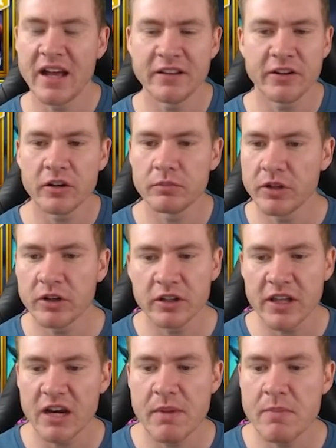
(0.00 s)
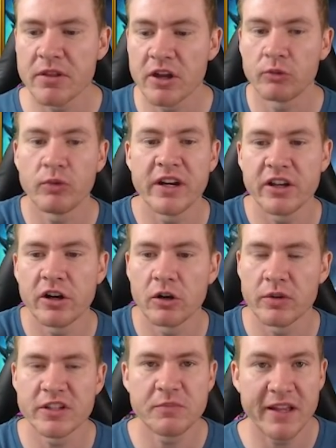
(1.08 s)
I, there are, there are a lot of people that are running her
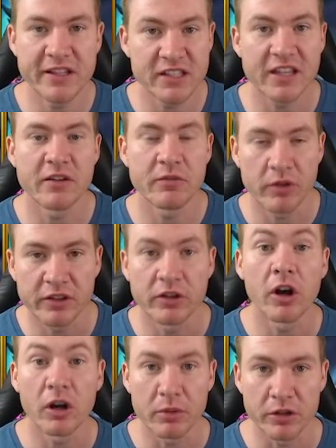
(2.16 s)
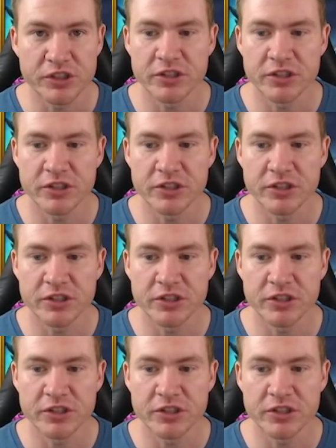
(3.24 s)
with speeds like they've run their arbiters,